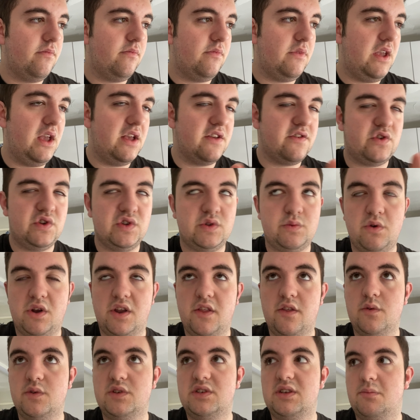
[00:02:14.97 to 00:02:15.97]
It's just one
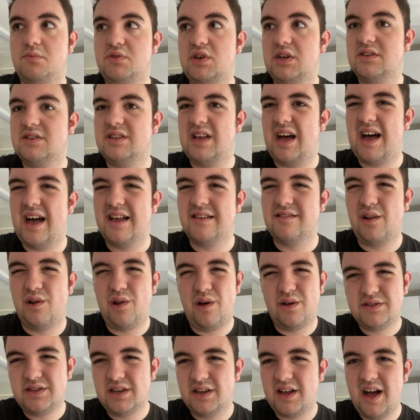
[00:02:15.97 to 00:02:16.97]
of those subjects that has a
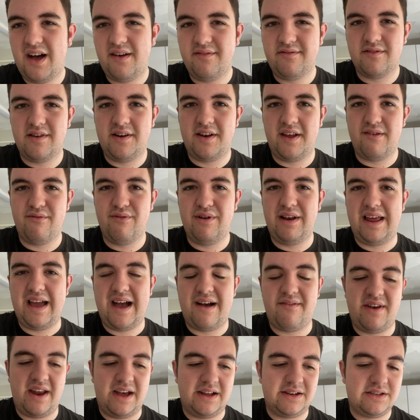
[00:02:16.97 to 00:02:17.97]
lot to cover and I really
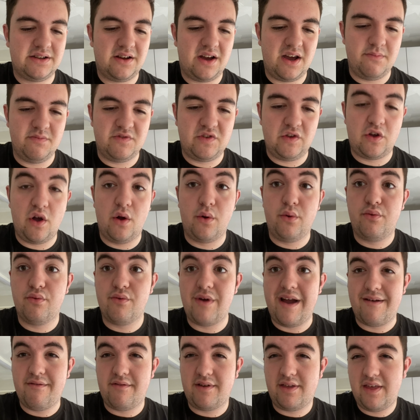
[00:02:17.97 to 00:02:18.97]
haven't had time to go through
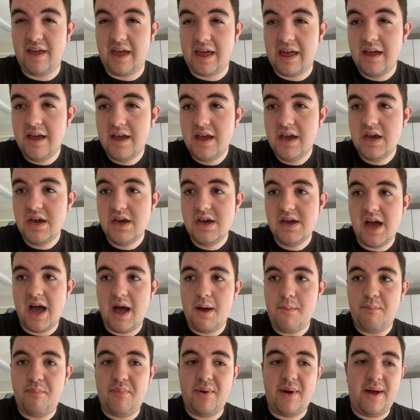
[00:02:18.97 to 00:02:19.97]
everything.
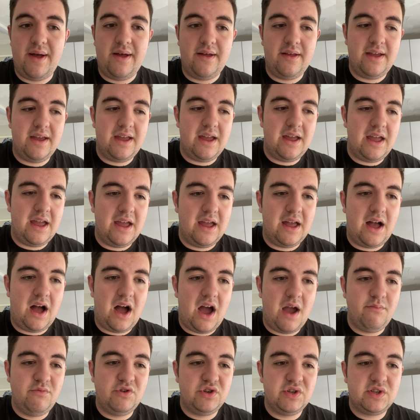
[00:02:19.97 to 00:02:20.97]
But
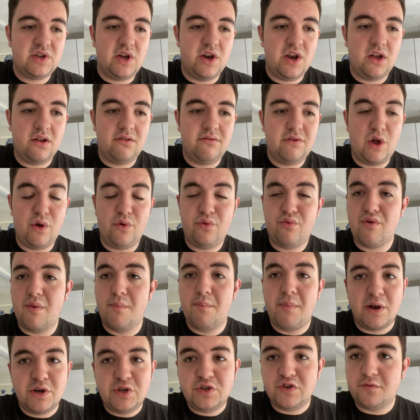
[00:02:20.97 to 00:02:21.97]
I'm just going to go through a
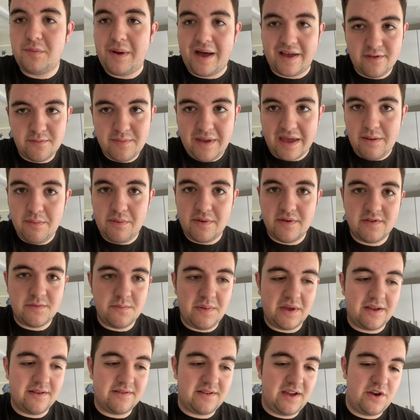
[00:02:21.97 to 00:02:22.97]
bunch of past papers
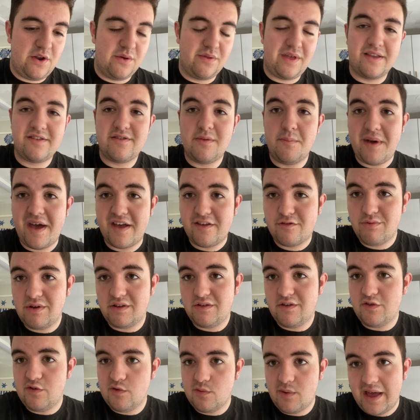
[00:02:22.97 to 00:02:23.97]
because I know that's the best way
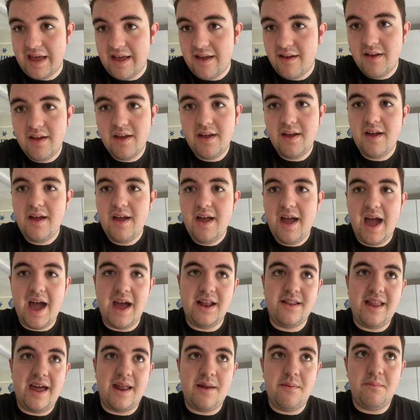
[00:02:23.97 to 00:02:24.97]
to do it,
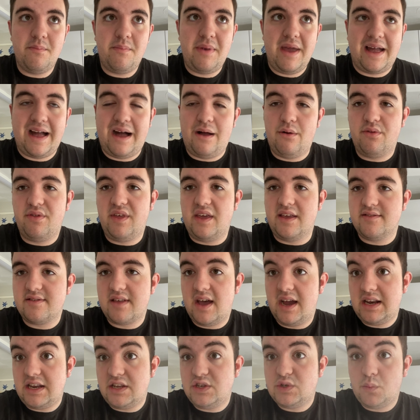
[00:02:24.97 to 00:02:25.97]
and then pick out things
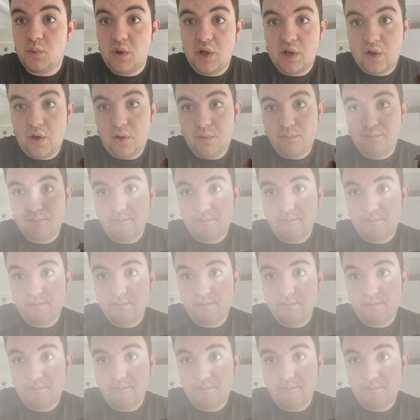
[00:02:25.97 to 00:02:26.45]
that I need to work on.